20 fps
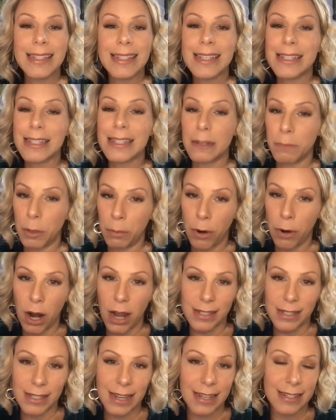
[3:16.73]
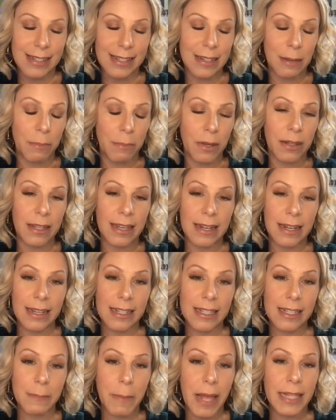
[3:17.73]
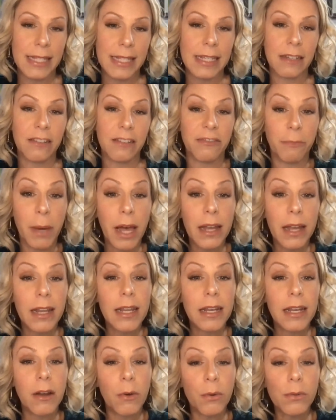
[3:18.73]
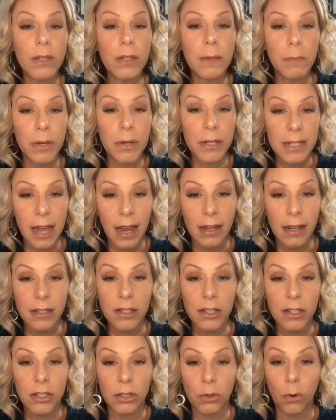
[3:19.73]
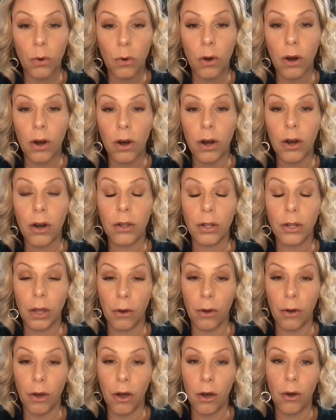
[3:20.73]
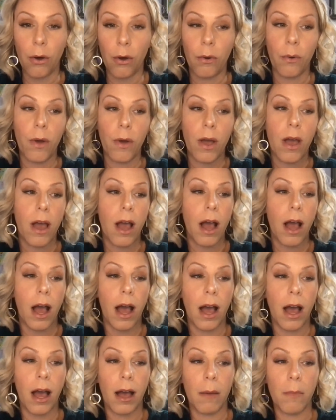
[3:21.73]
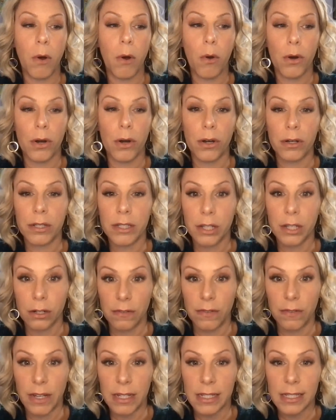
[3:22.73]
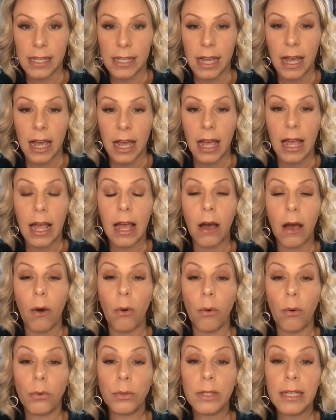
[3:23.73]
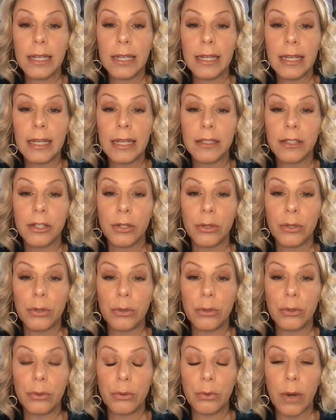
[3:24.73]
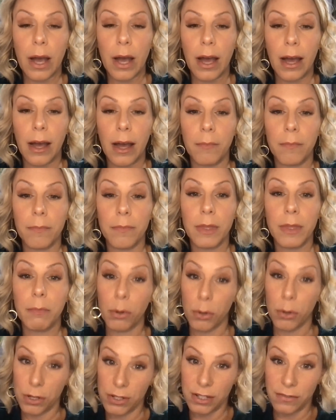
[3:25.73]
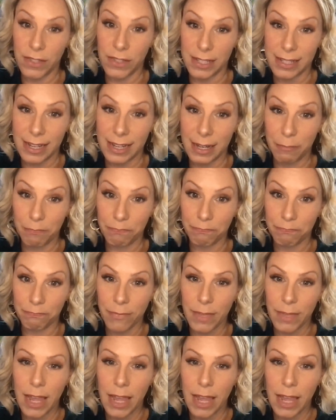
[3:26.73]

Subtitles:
It's a simple process, typically inexpensive, but it only protects your logo or service only to the borders of the state.